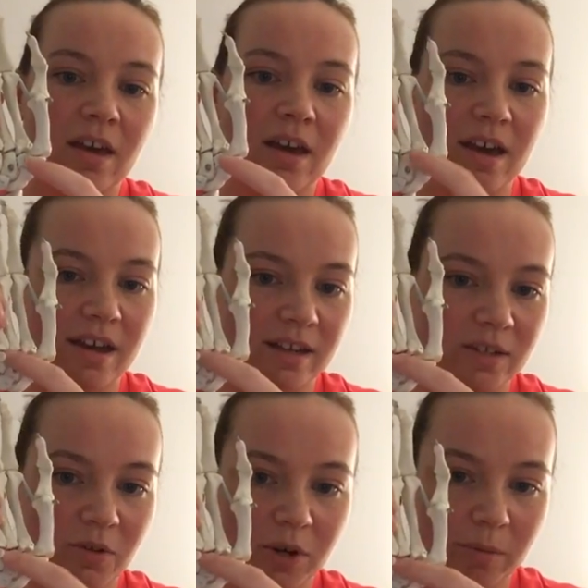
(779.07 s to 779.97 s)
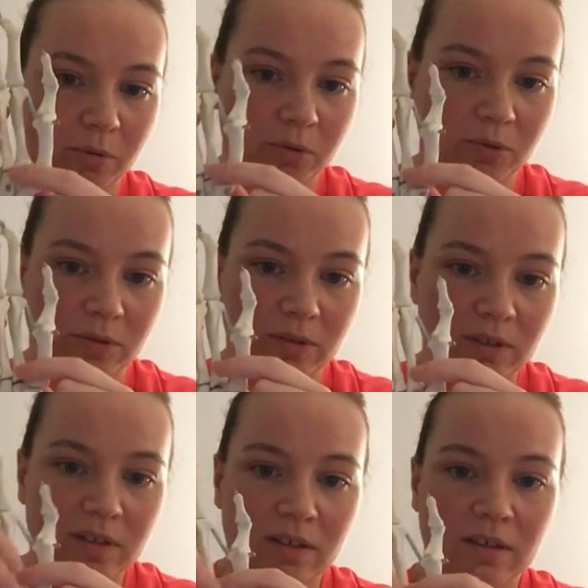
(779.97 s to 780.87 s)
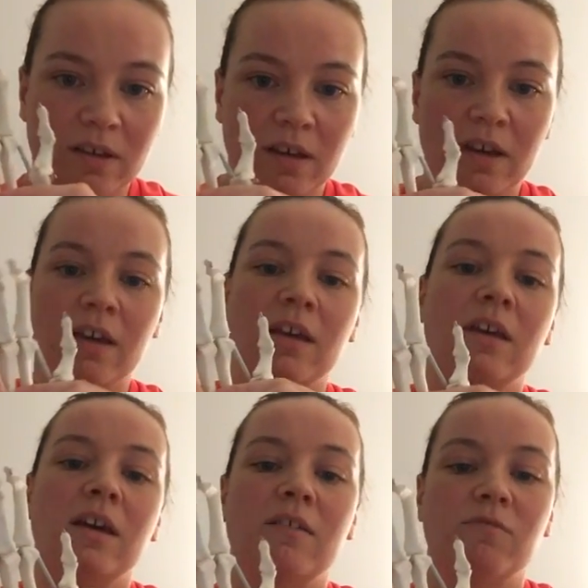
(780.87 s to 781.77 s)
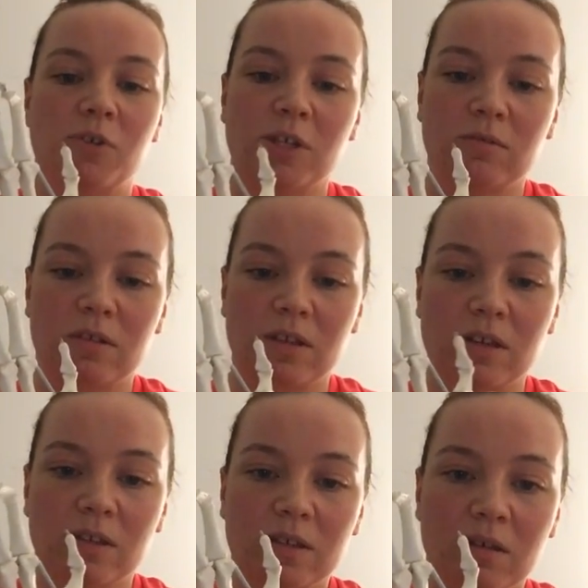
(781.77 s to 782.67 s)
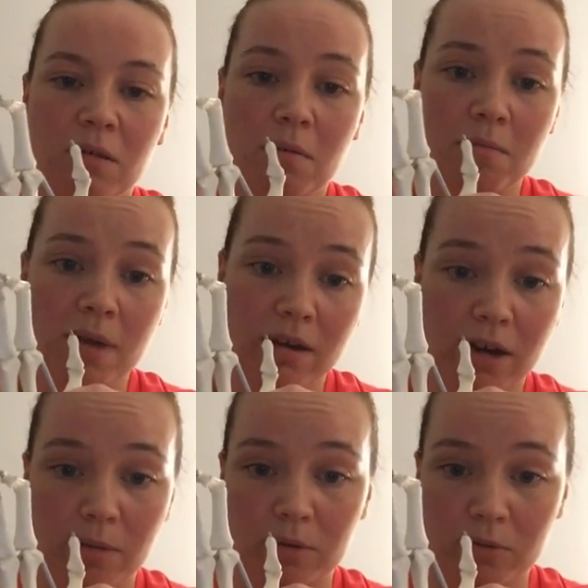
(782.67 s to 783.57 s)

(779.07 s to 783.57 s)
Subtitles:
and these little carpal bones have joints with these metacarpal